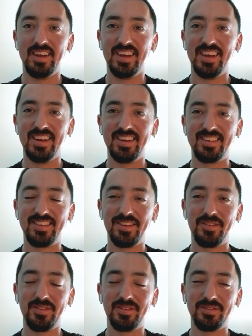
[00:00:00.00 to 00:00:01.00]
And
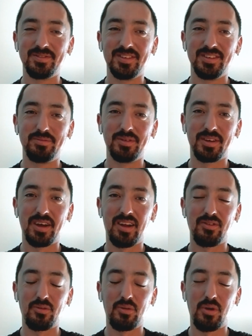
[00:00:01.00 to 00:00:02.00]
so it's been kind
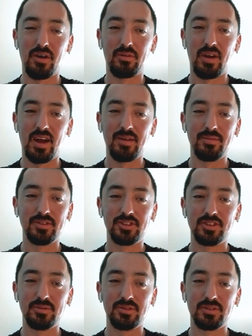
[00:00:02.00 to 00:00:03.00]
of a wild ride, but
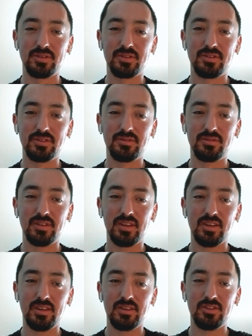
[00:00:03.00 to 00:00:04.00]
she
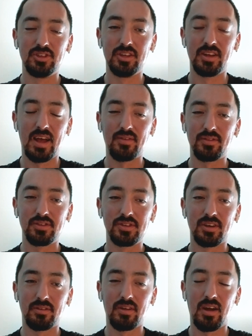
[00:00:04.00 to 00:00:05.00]
didn't have to
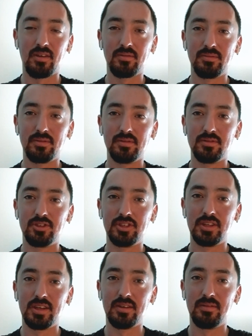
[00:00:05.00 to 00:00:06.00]
stick around, and
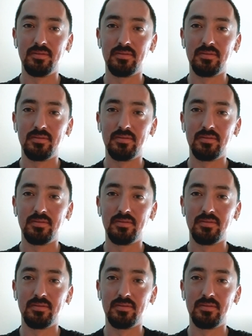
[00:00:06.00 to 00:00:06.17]
she did.